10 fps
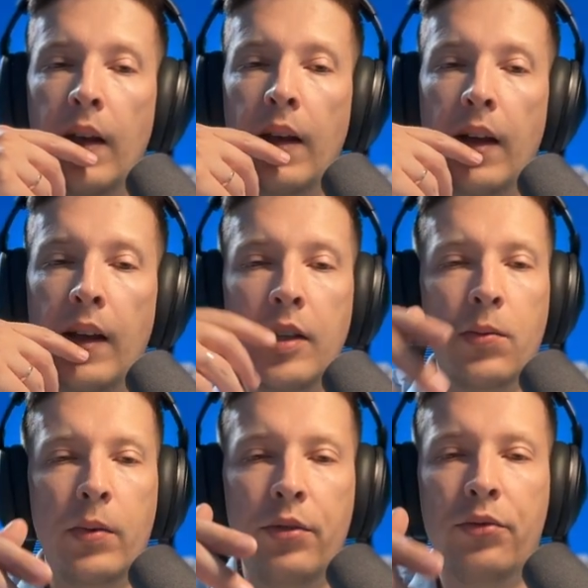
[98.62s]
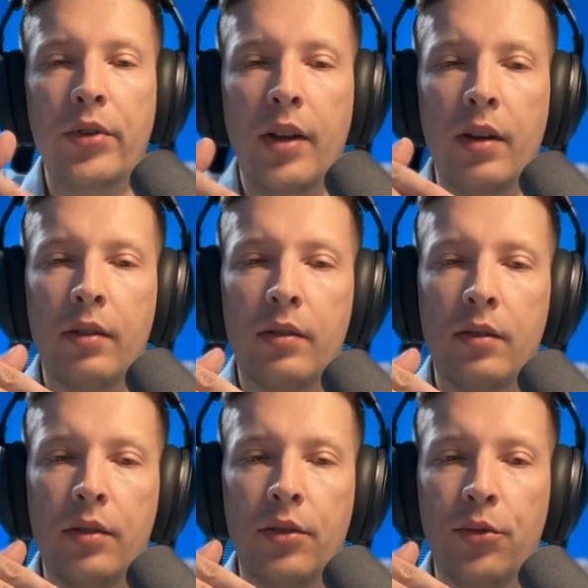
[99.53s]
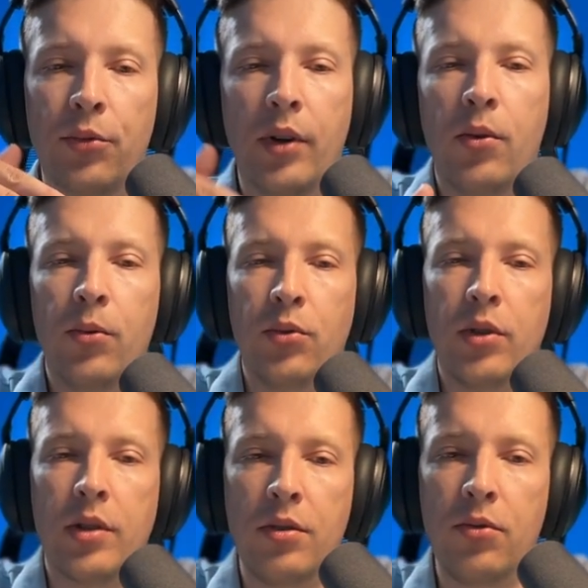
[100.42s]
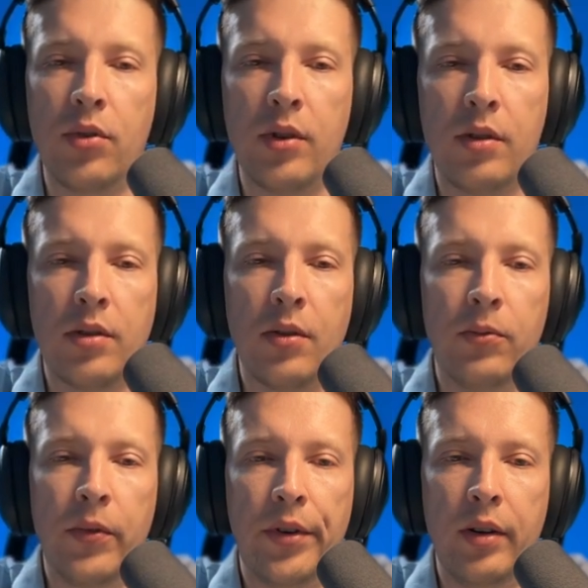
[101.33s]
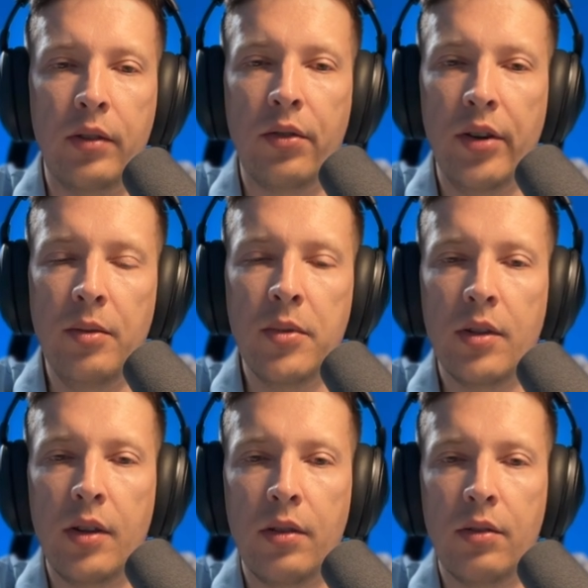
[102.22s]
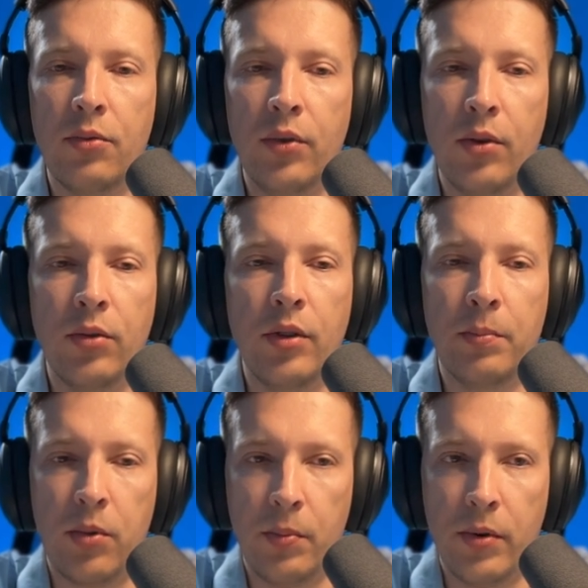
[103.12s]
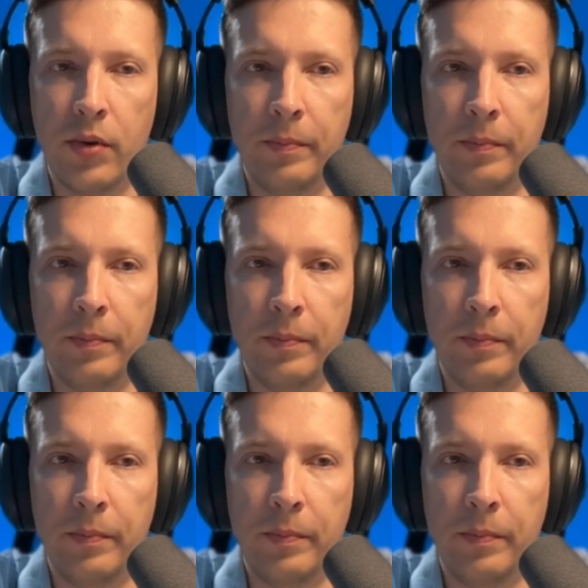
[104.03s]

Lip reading: And it's very tricky to decode this using software algorithms and to decode it properly.